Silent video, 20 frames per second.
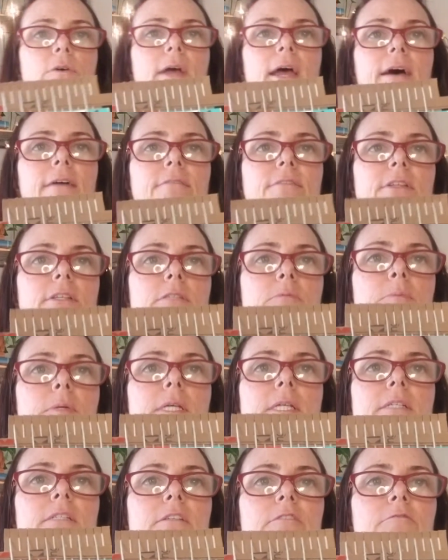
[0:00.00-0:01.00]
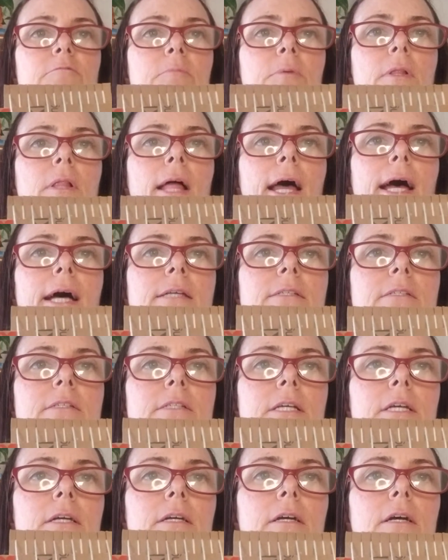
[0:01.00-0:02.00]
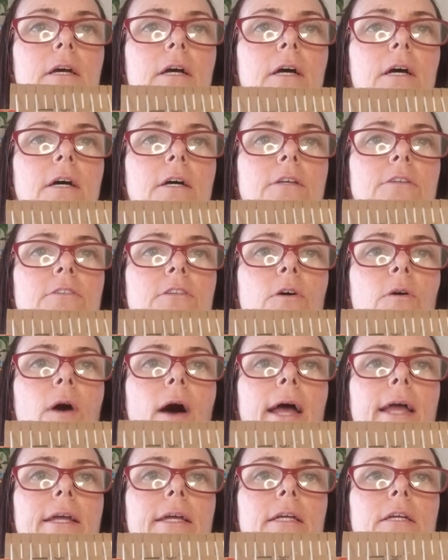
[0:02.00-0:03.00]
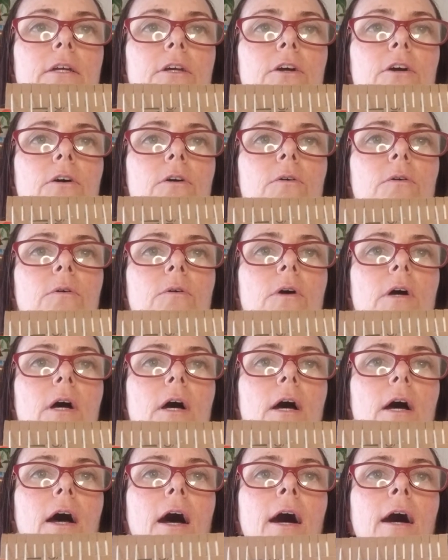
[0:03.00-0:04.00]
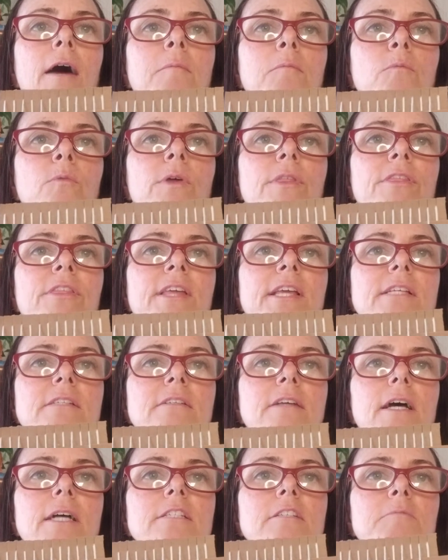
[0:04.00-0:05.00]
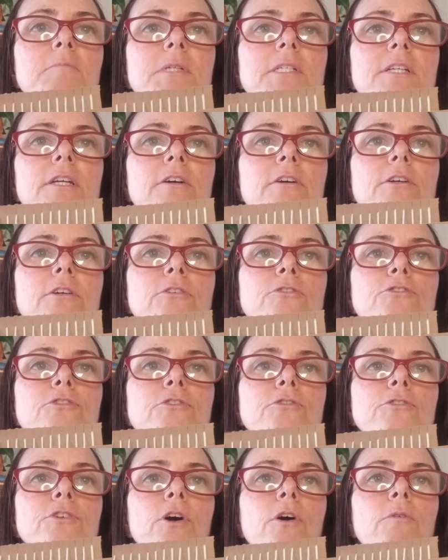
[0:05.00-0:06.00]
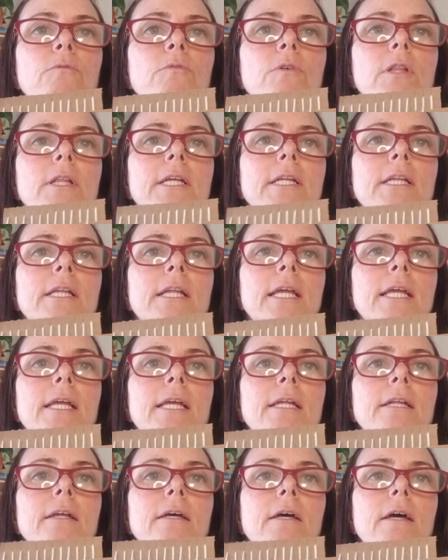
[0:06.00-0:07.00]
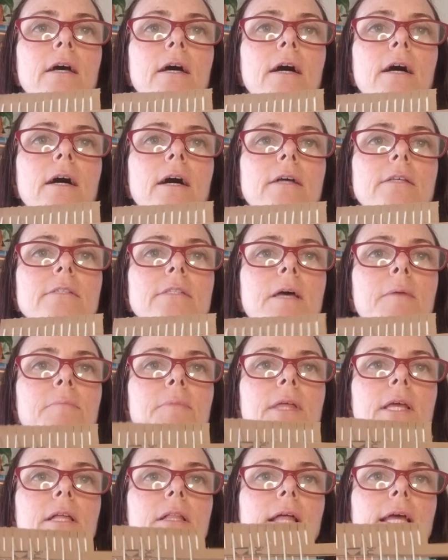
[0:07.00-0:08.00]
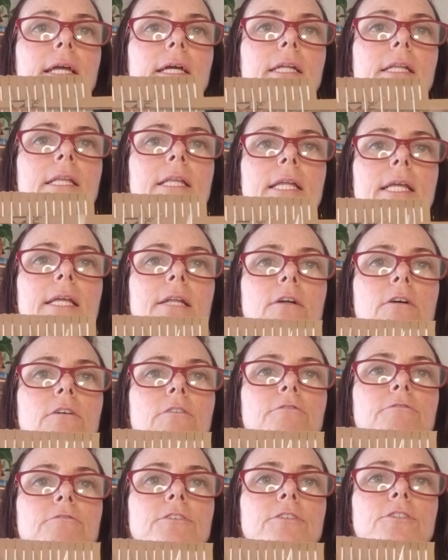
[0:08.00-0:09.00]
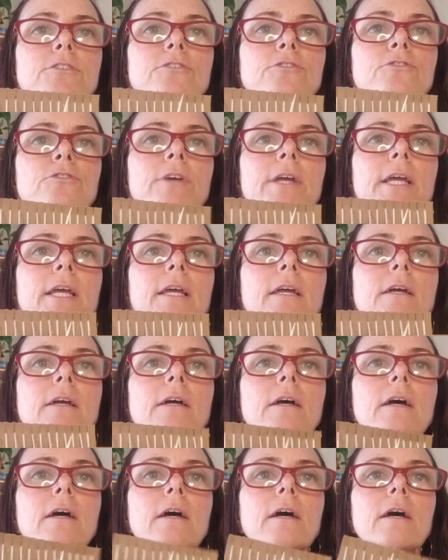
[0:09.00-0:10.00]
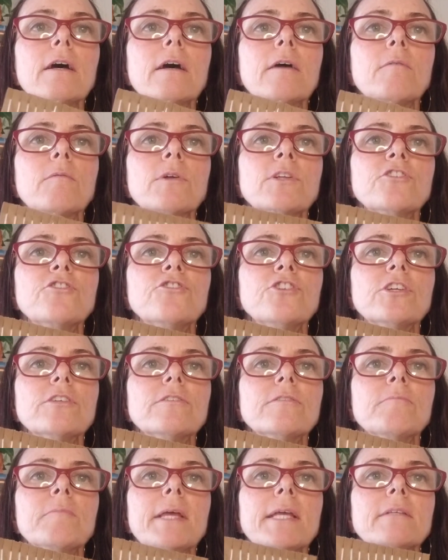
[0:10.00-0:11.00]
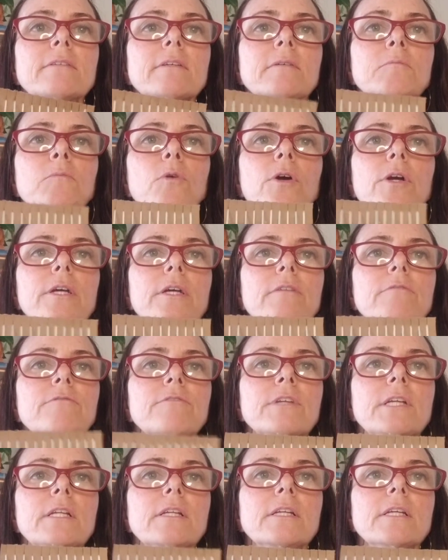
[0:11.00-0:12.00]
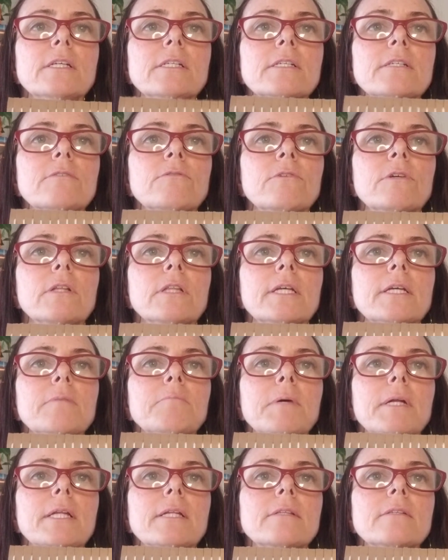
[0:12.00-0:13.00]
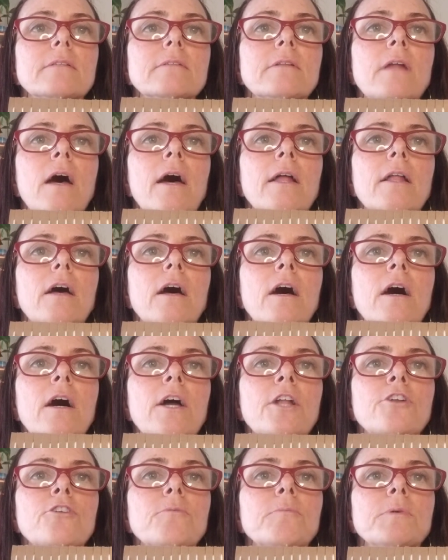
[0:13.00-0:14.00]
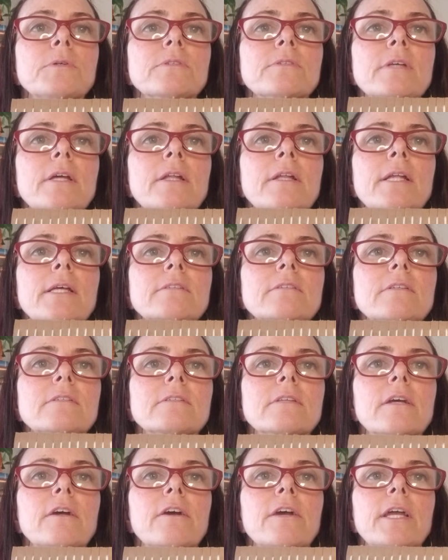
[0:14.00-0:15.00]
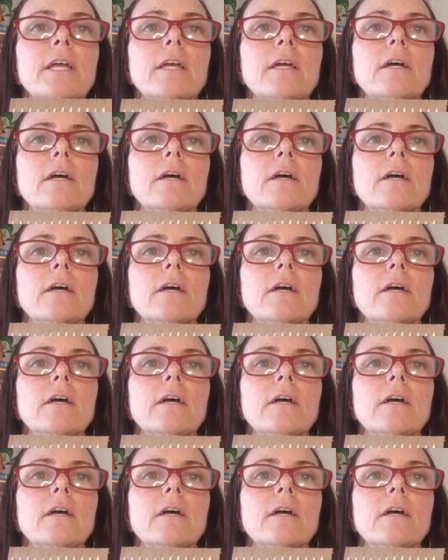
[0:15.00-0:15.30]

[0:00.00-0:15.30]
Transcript: have this piece of plastic so I can go, um, with these kinds of materials you don't really need something like a needle for string, which just makes it more convenient really, but it's not 100% necessary.